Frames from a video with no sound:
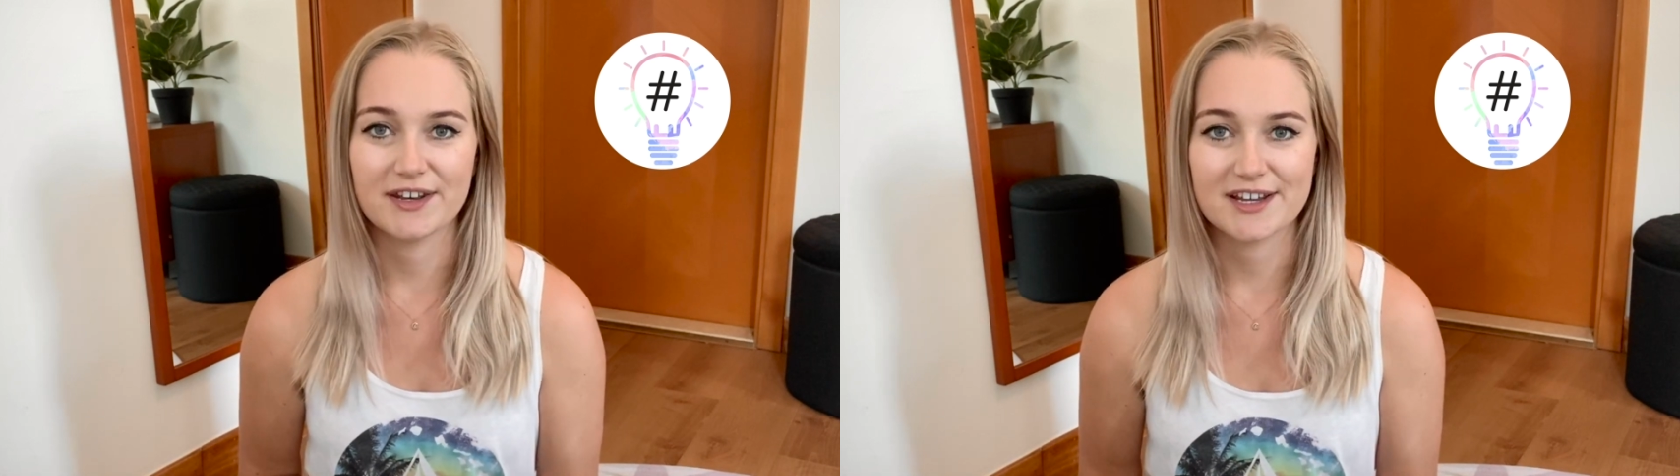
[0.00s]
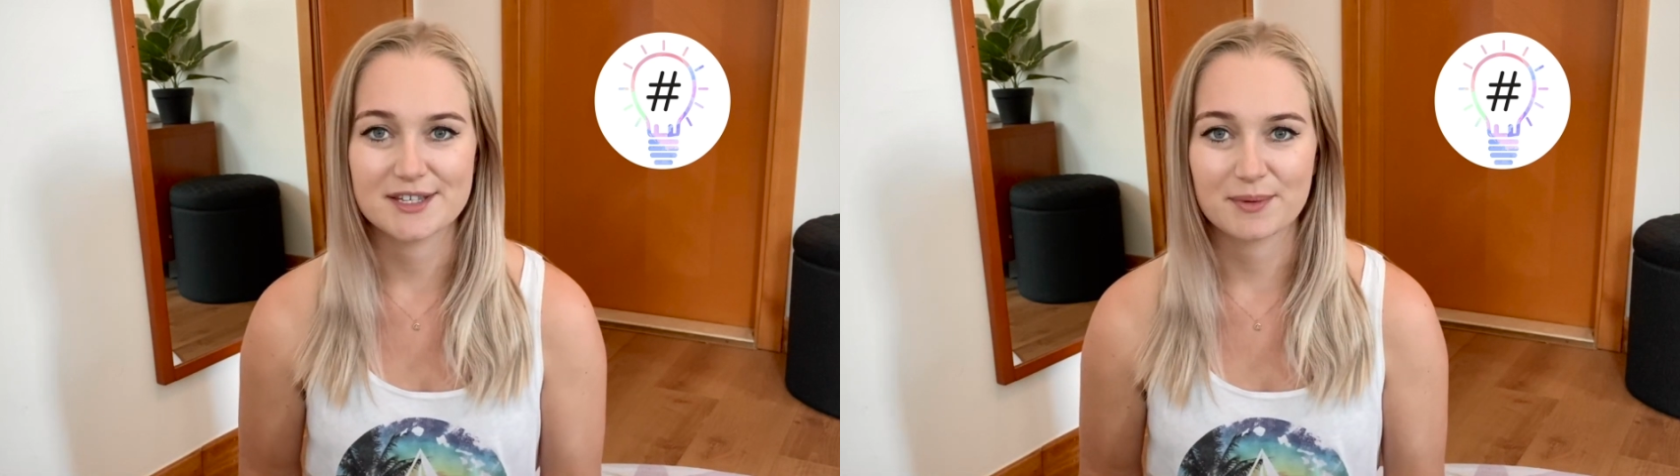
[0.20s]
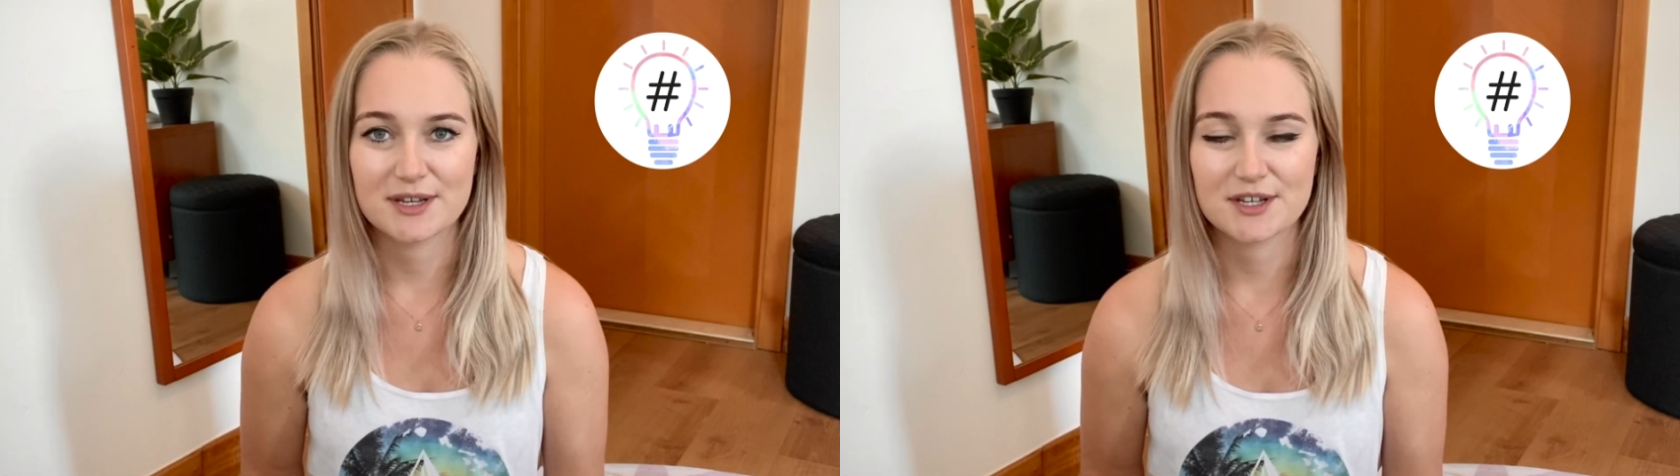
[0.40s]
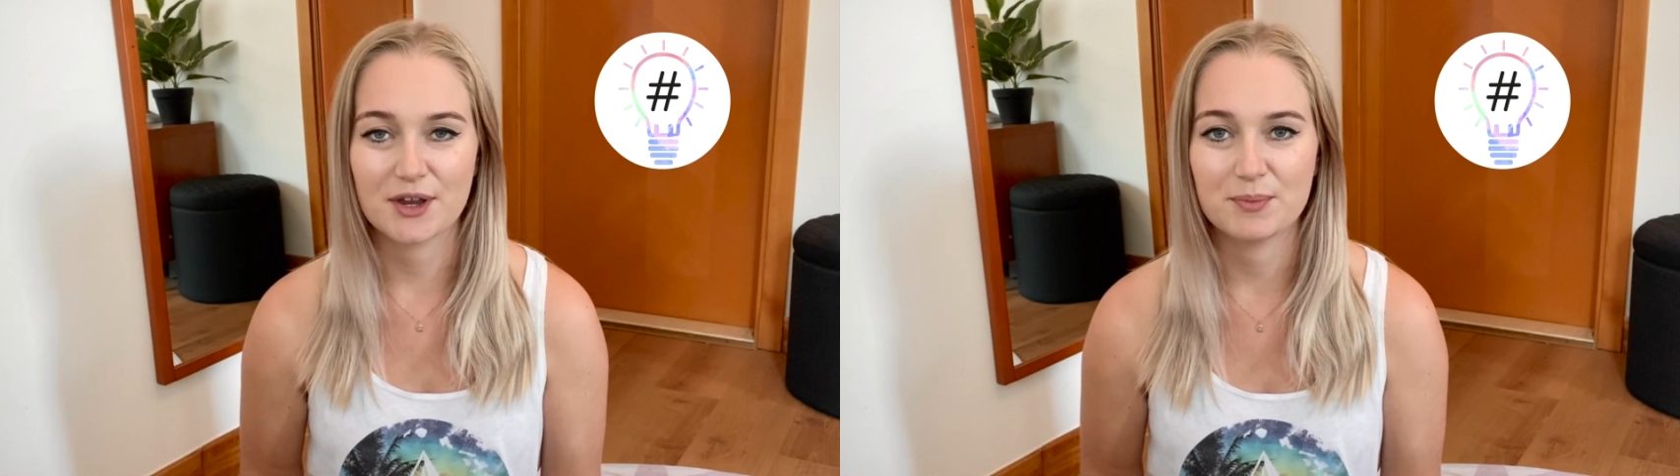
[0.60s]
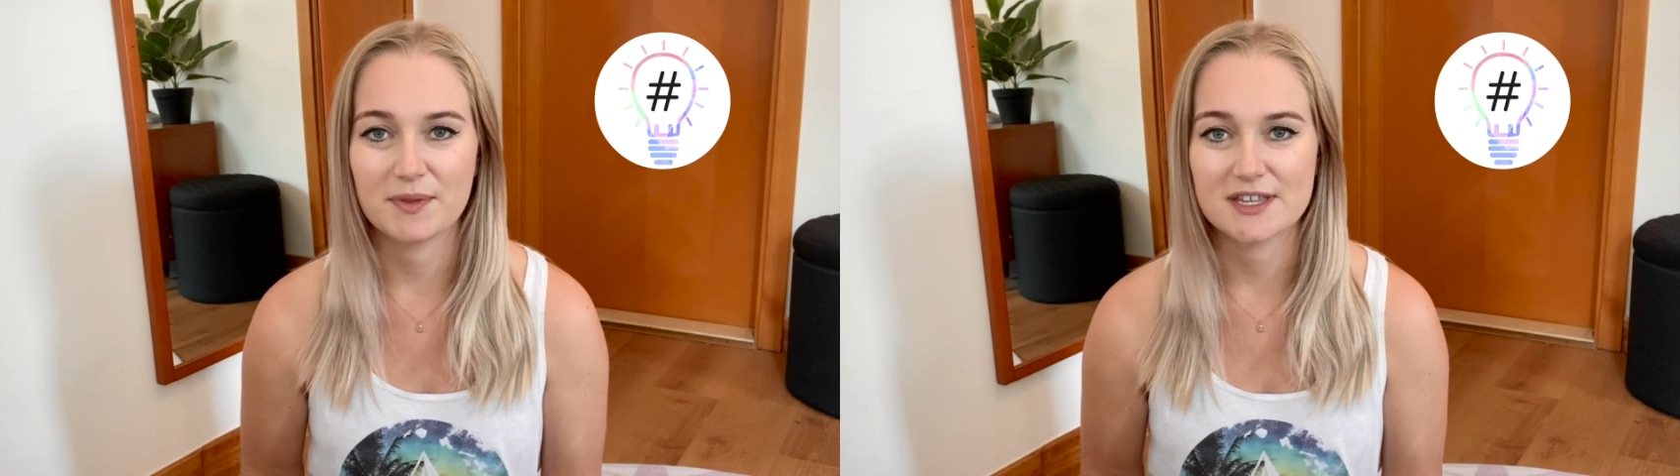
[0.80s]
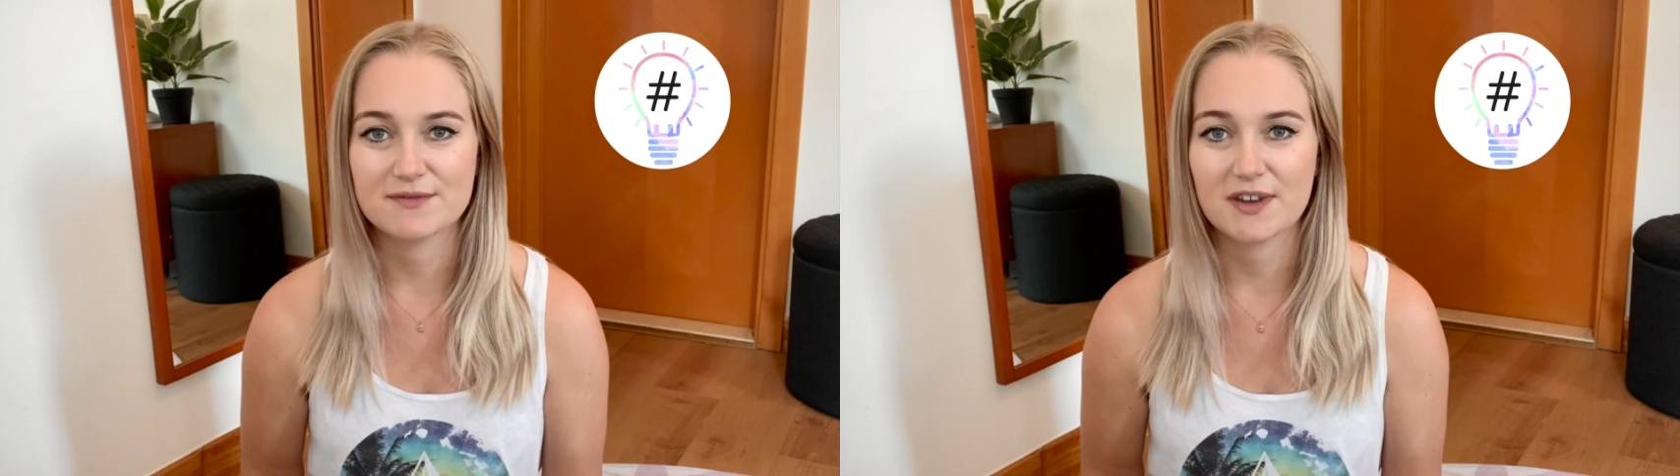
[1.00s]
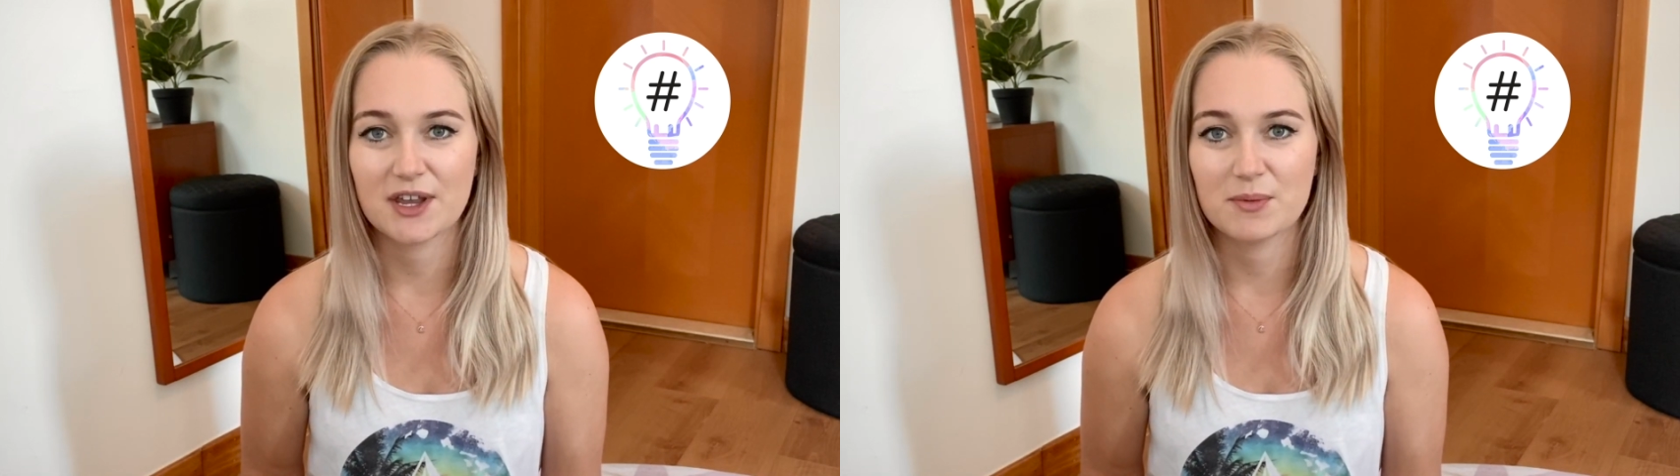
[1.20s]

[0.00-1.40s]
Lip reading: nice way to open this video,